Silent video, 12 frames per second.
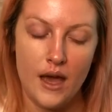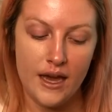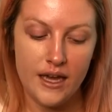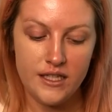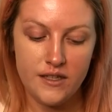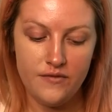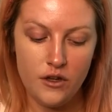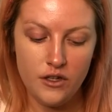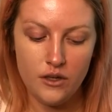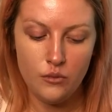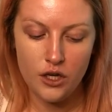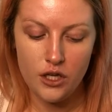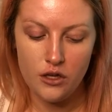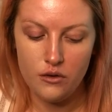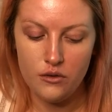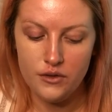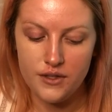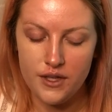I guess if you didn't want to
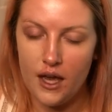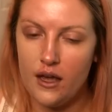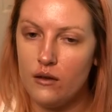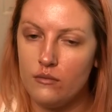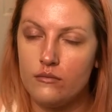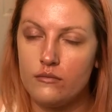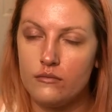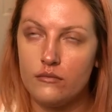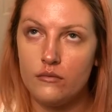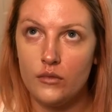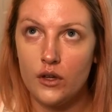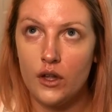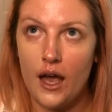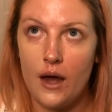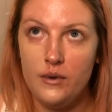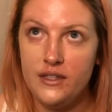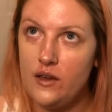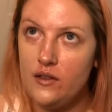use like, well, I
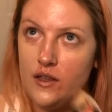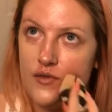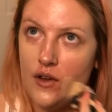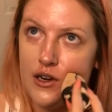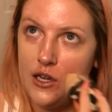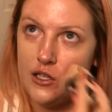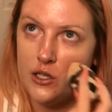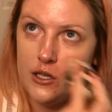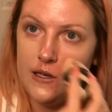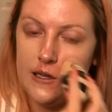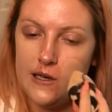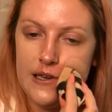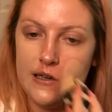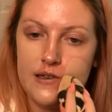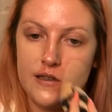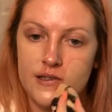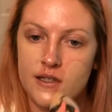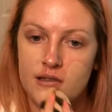would say this foundation
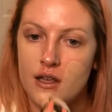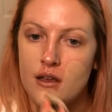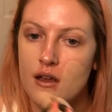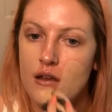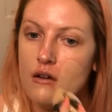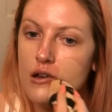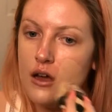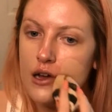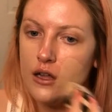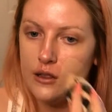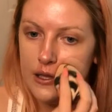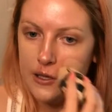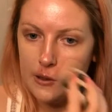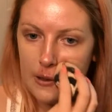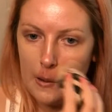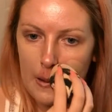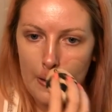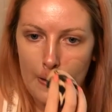is a
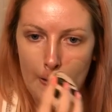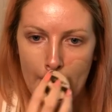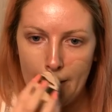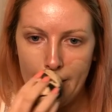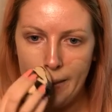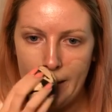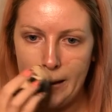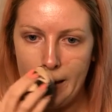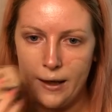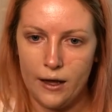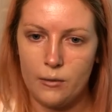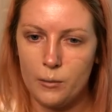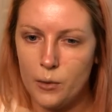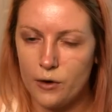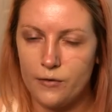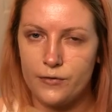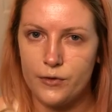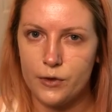little on the like more
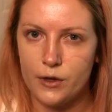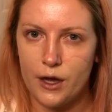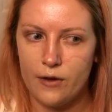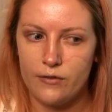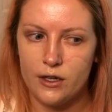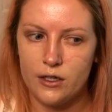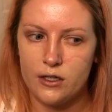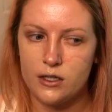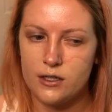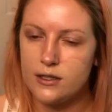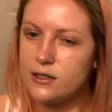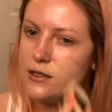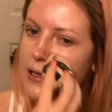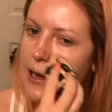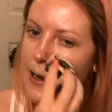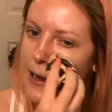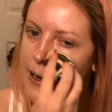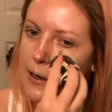full coverage
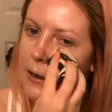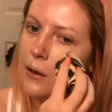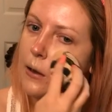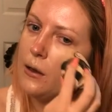side,